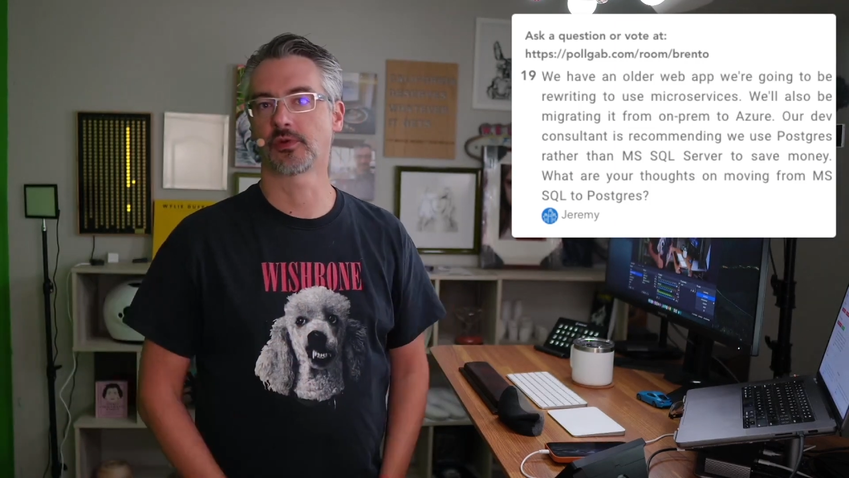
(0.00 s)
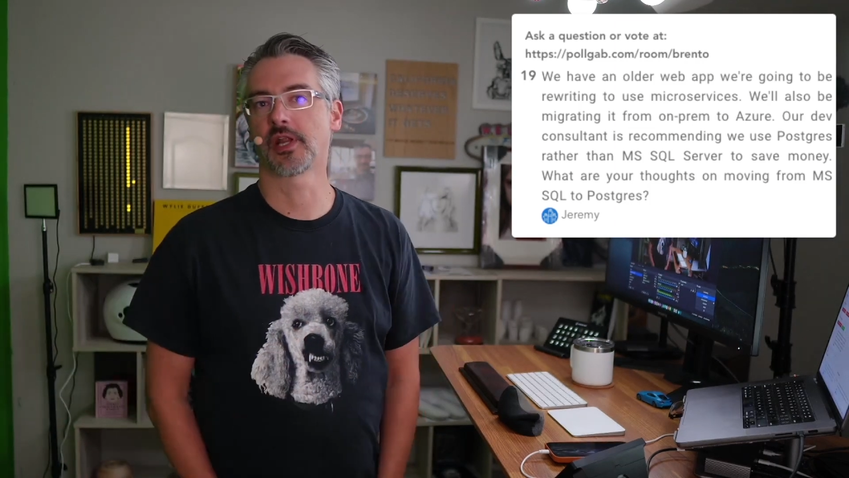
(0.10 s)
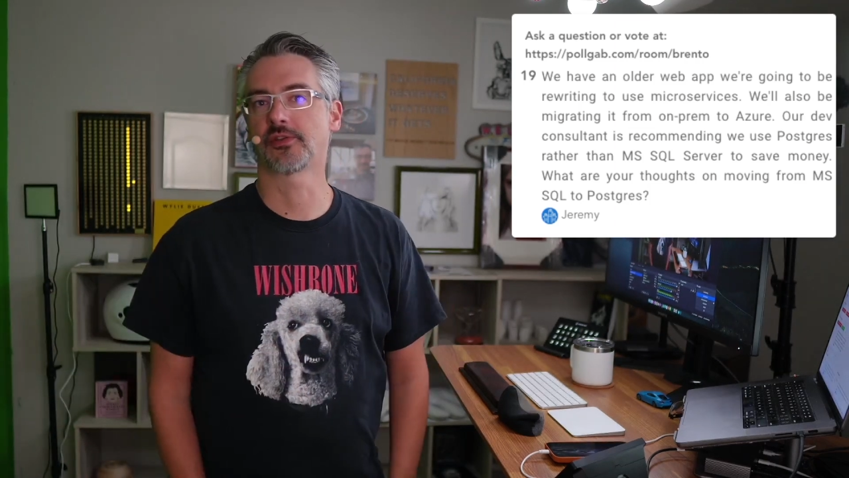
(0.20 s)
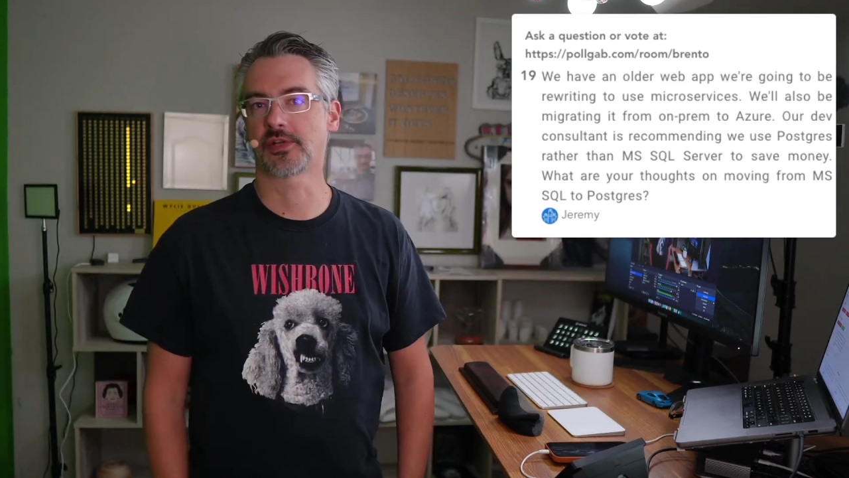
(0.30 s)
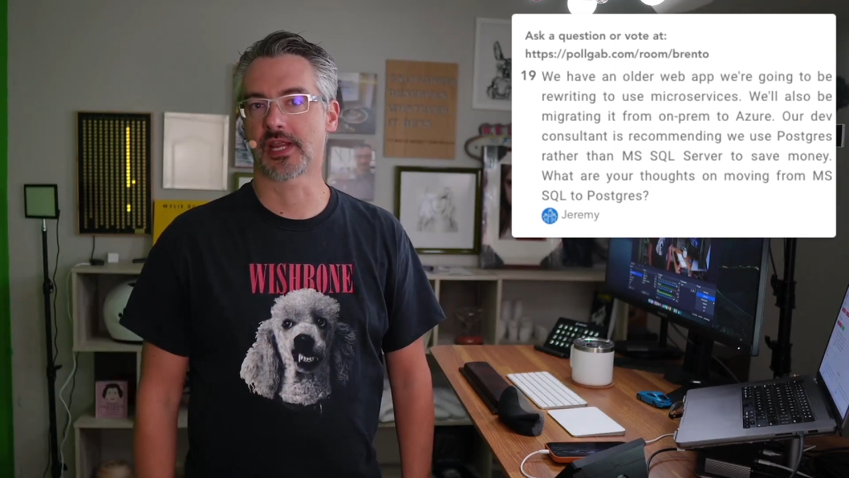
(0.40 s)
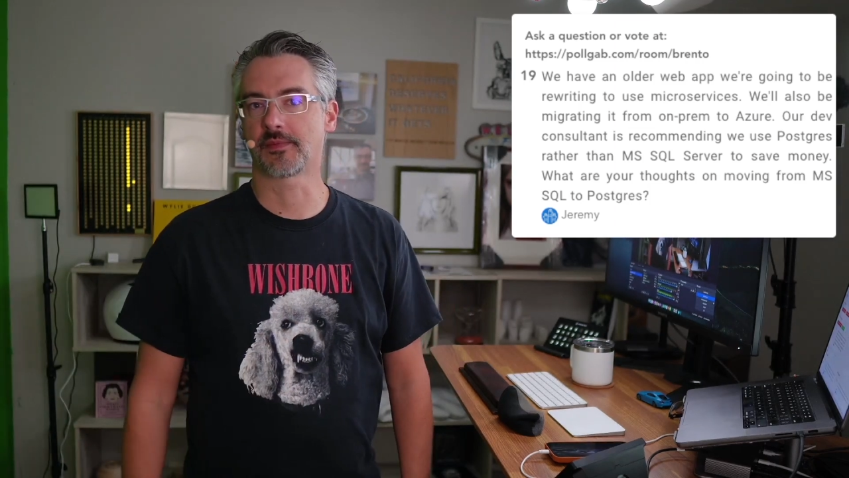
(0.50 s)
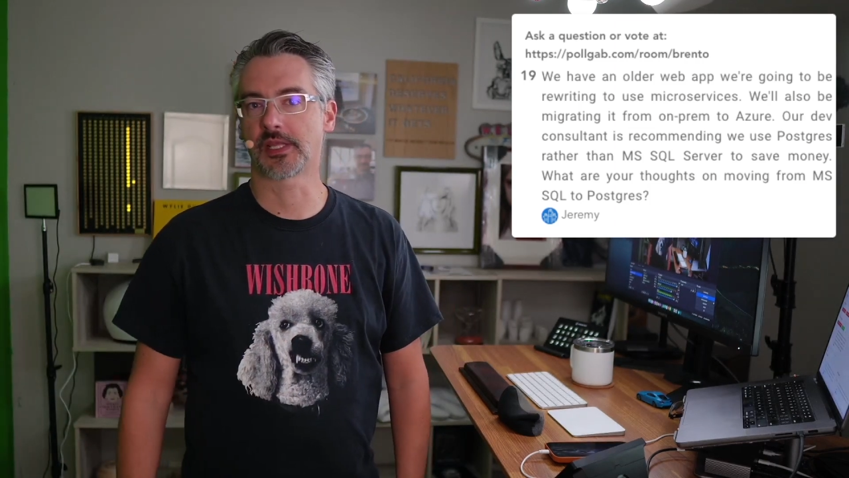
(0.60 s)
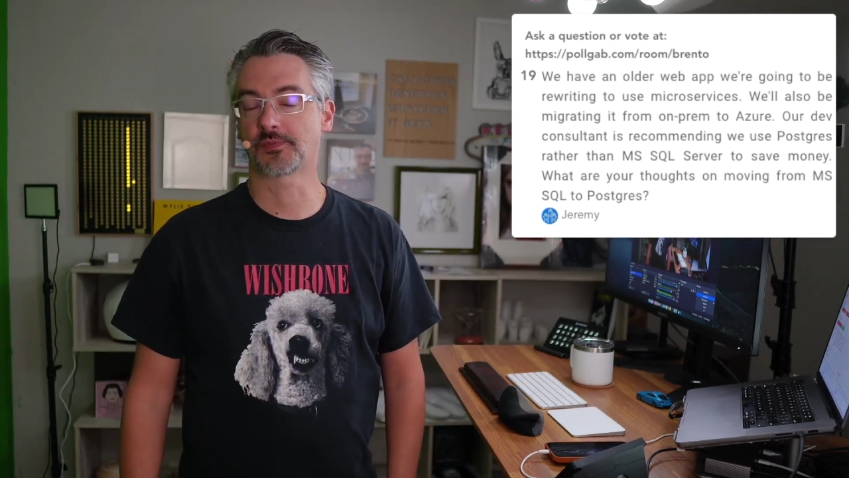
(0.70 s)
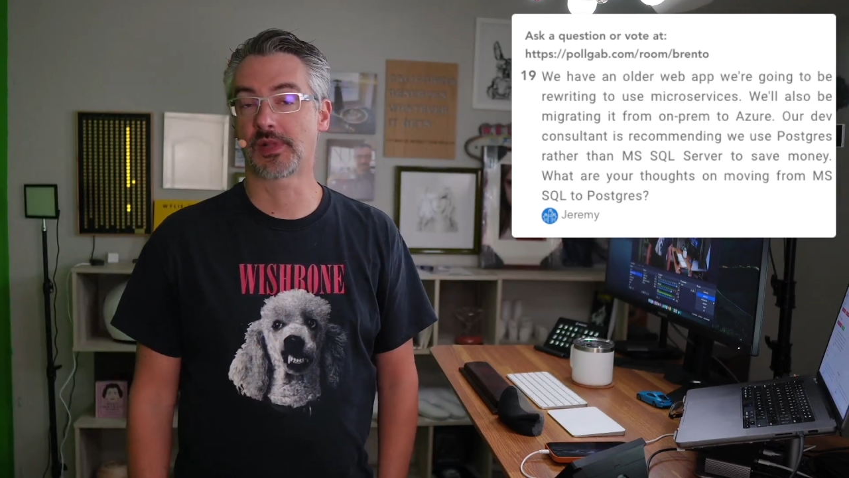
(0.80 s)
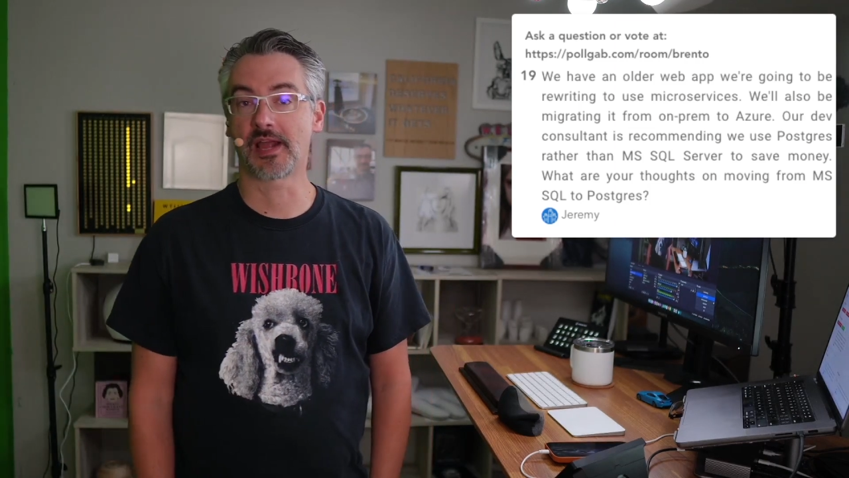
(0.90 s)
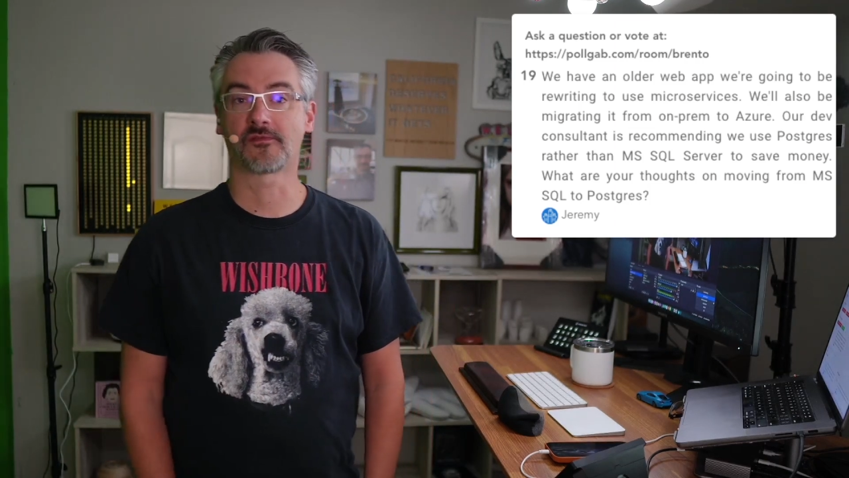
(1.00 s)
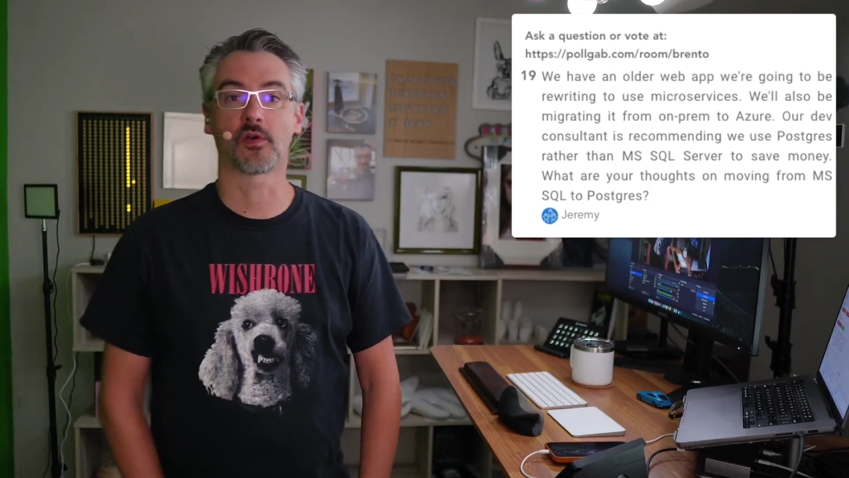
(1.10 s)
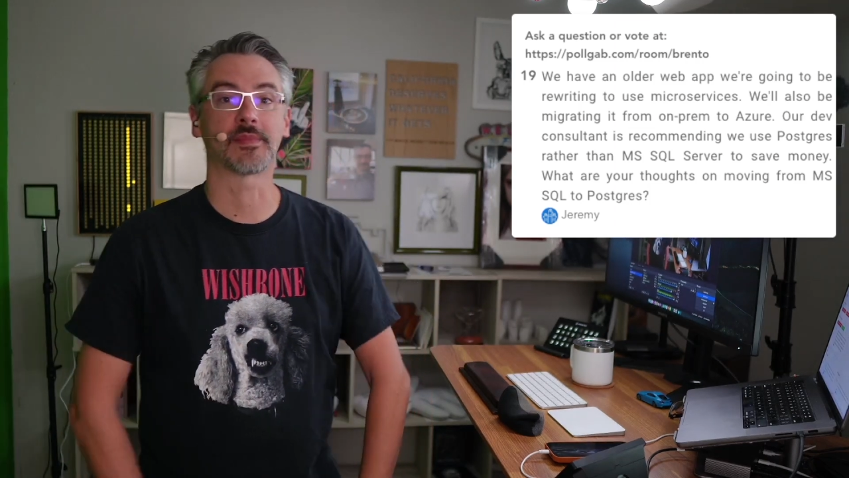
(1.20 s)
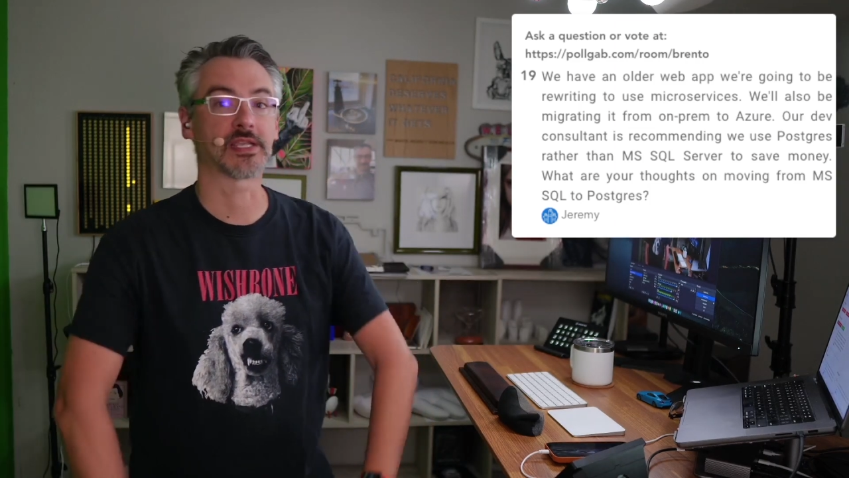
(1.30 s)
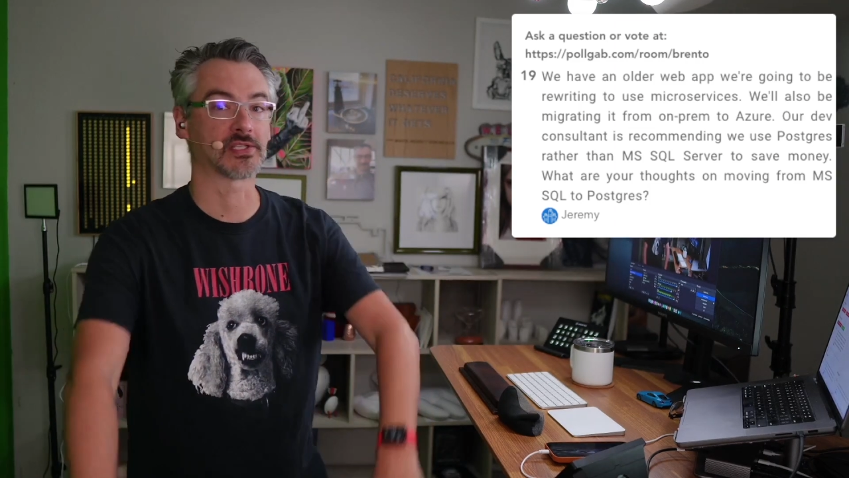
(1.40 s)
another database
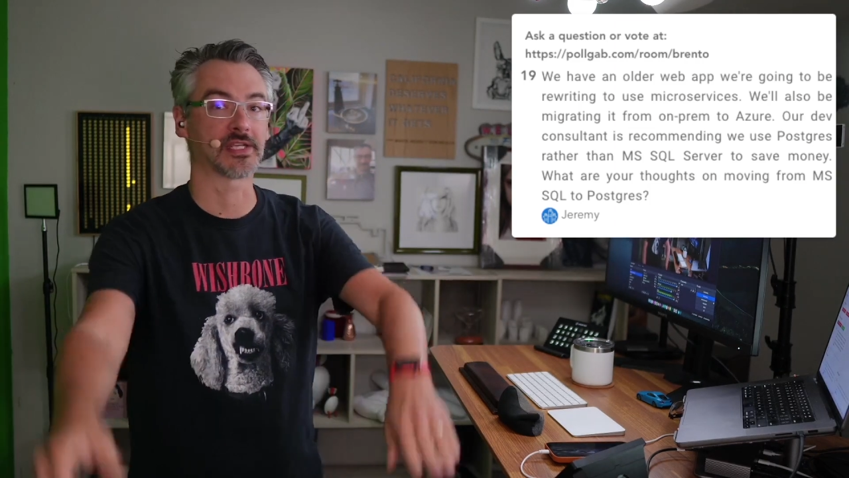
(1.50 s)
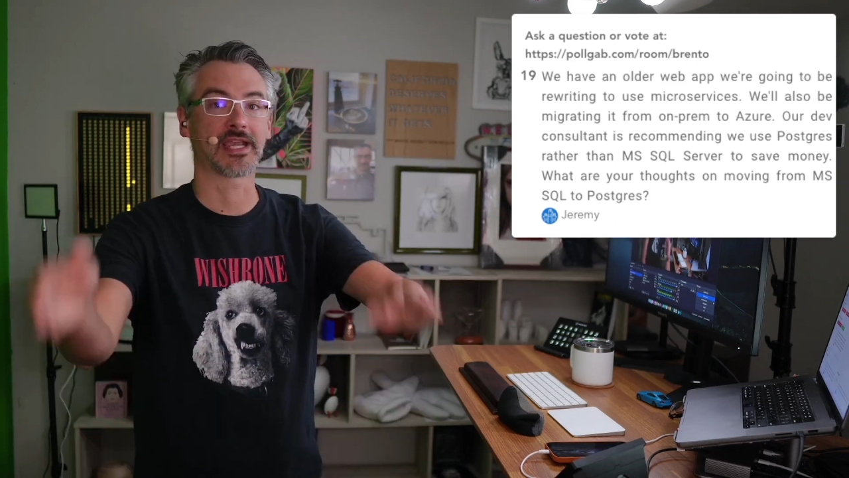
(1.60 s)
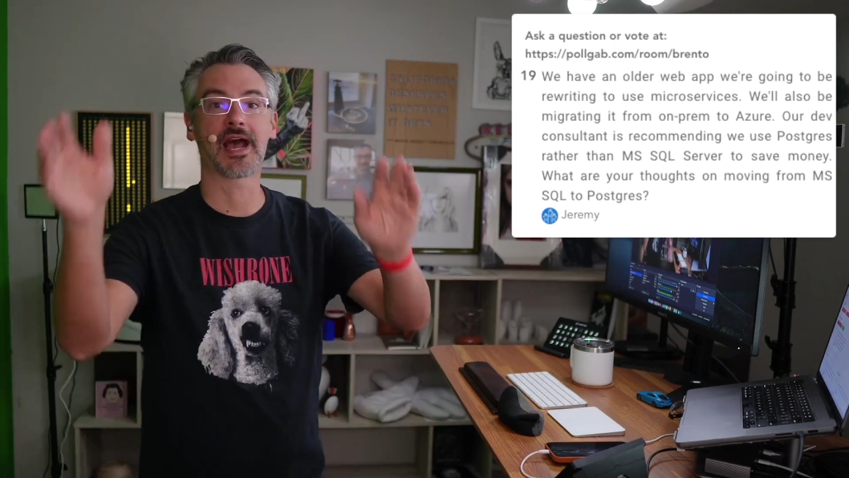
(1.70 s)
platform easily.